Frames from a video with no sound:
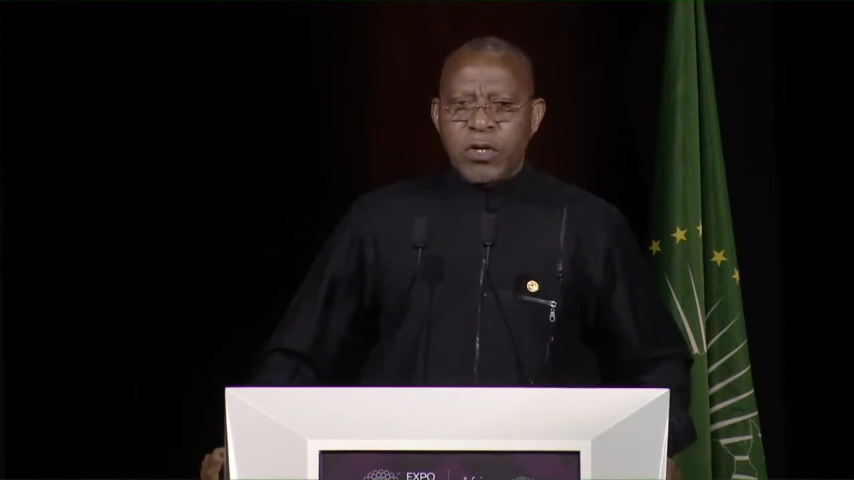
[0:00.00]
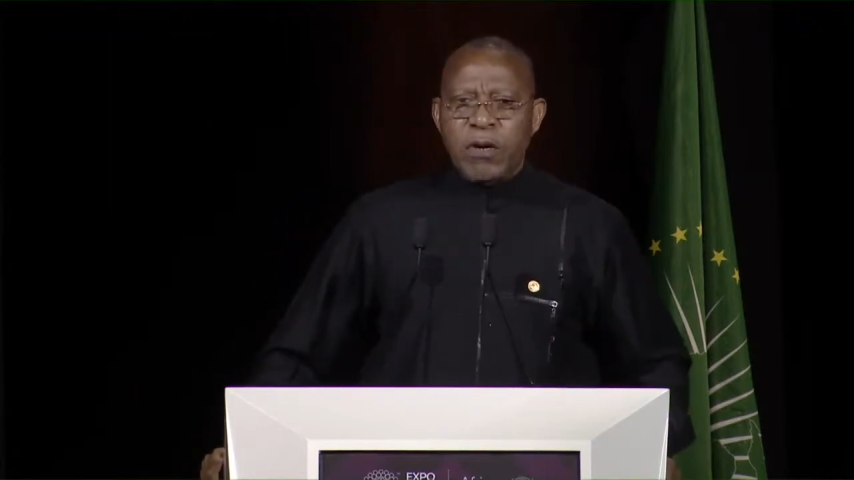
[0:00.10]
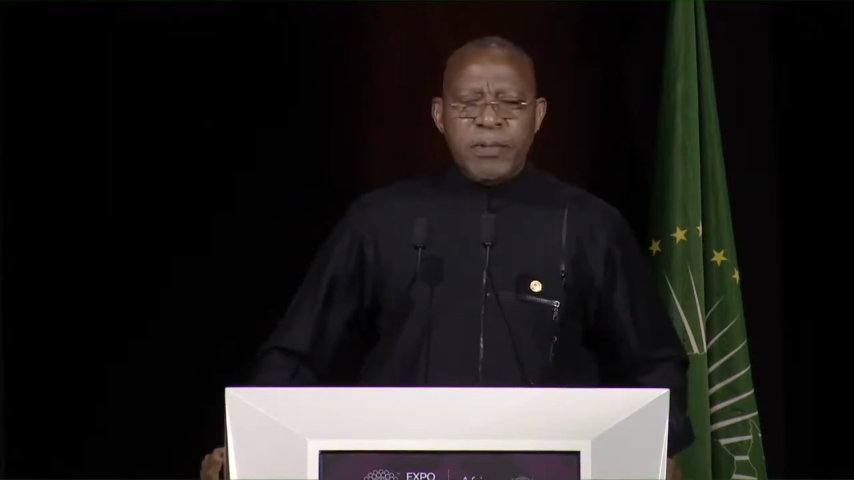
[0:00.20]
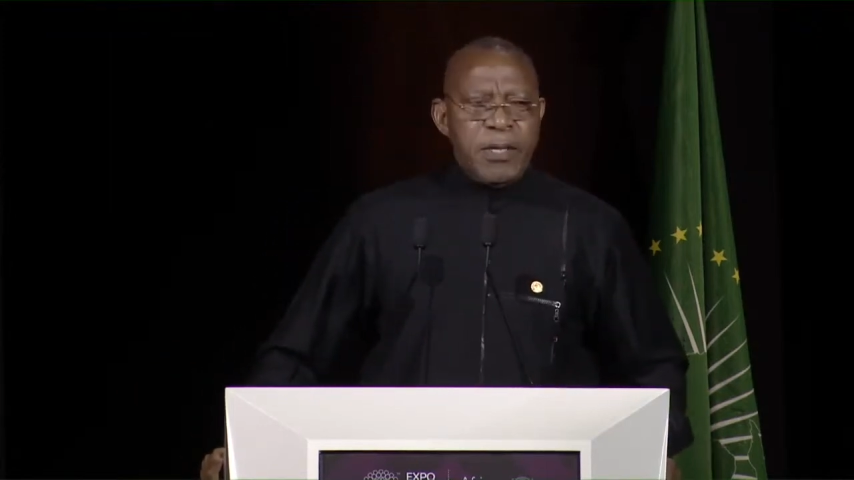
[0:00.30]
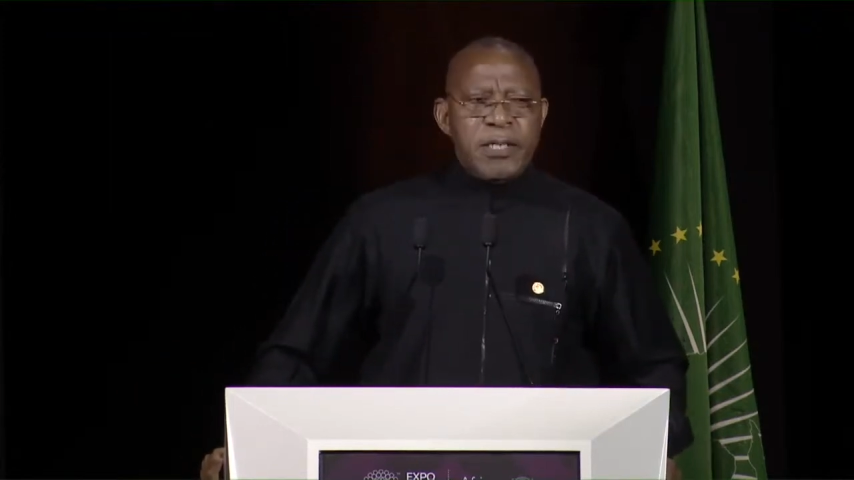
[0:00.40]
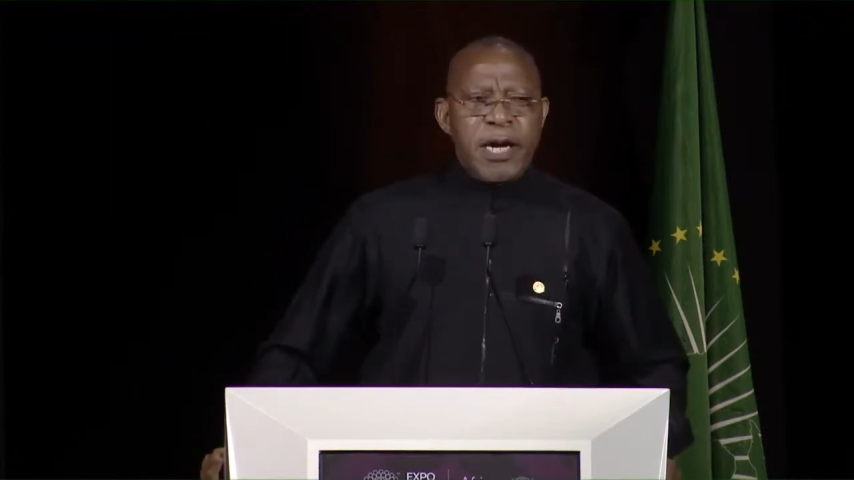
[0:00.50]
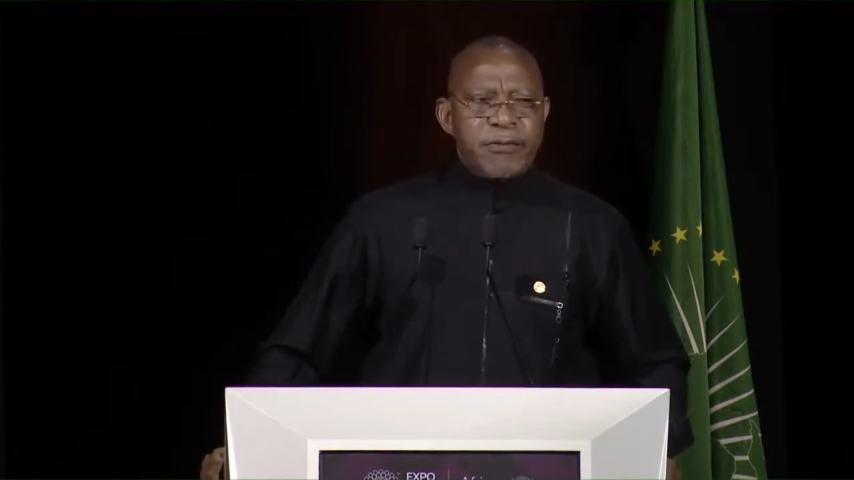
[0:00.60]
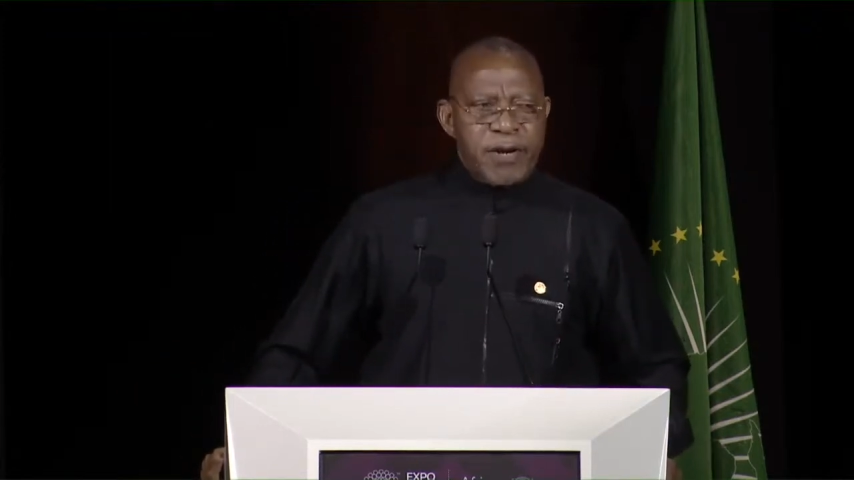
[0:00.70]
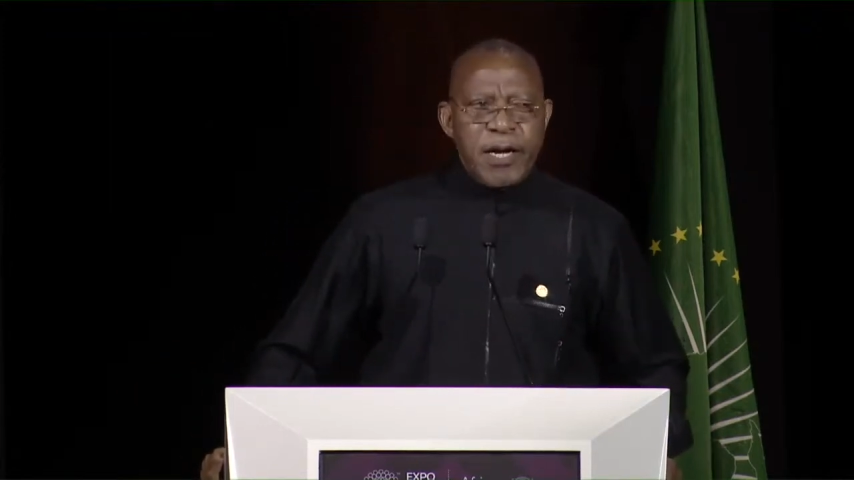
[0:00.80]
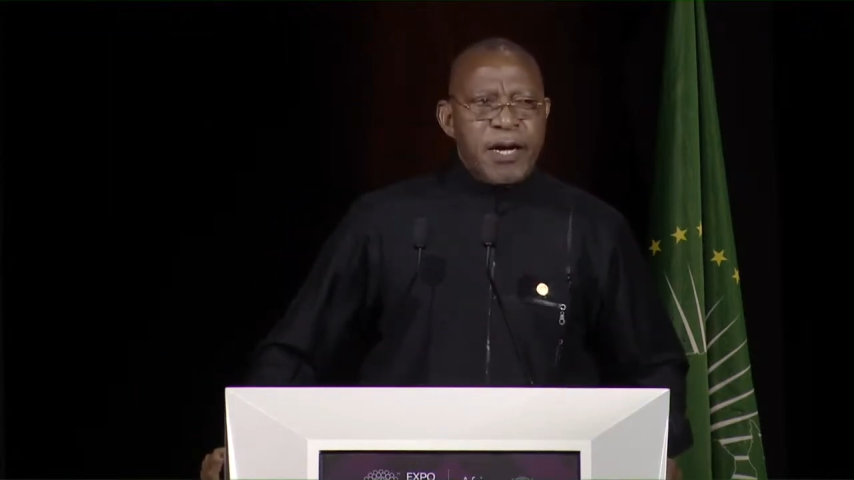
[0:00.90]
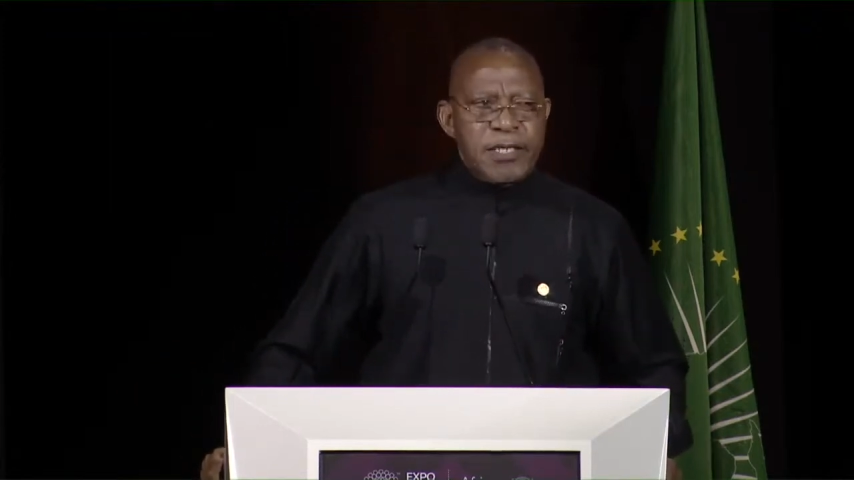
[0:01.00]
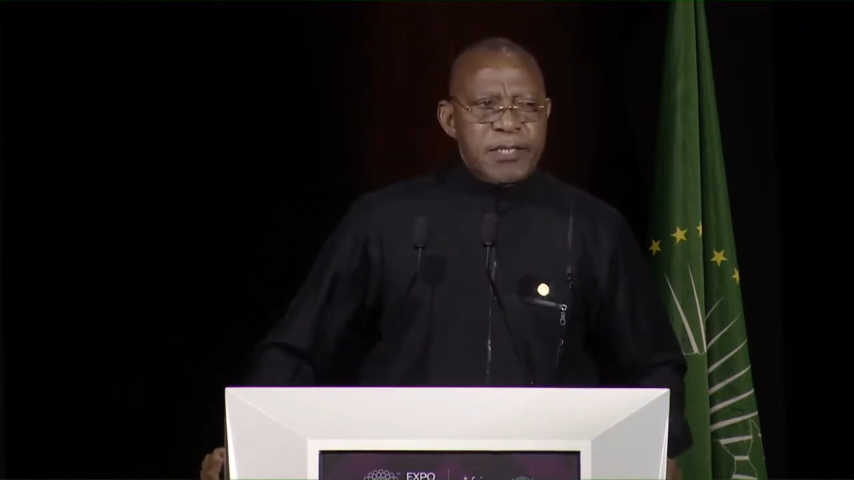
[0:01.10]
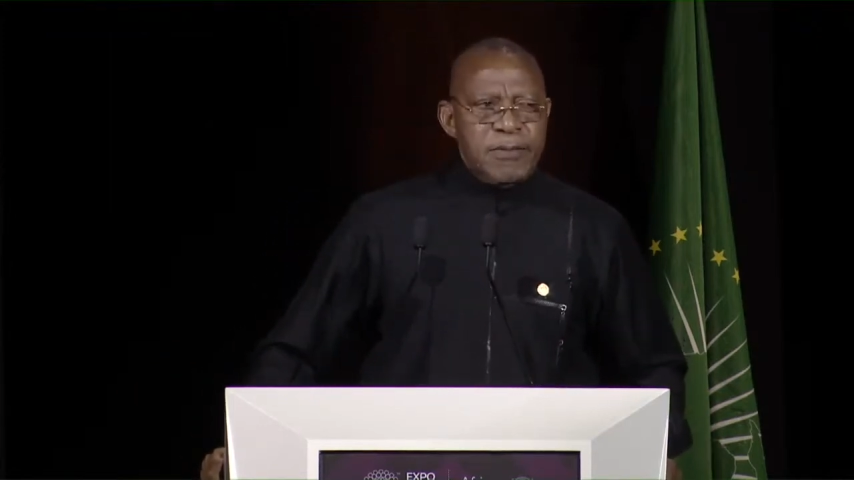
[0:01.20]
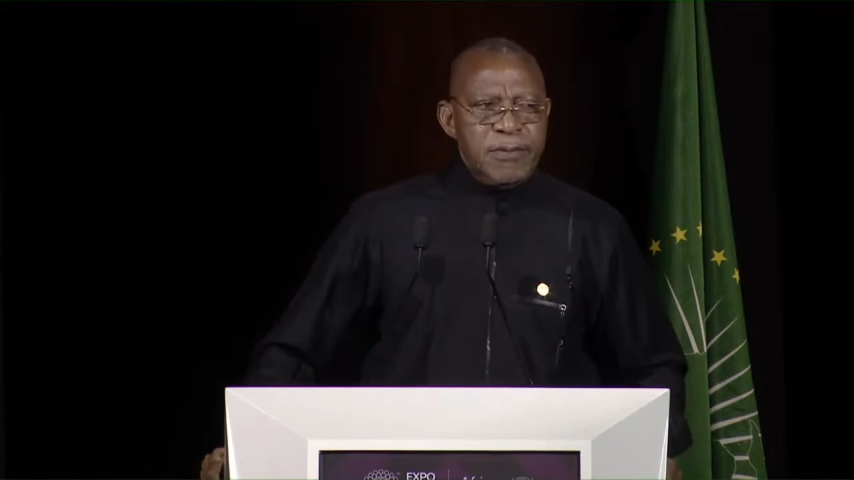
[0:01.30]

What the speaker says: job in that regard.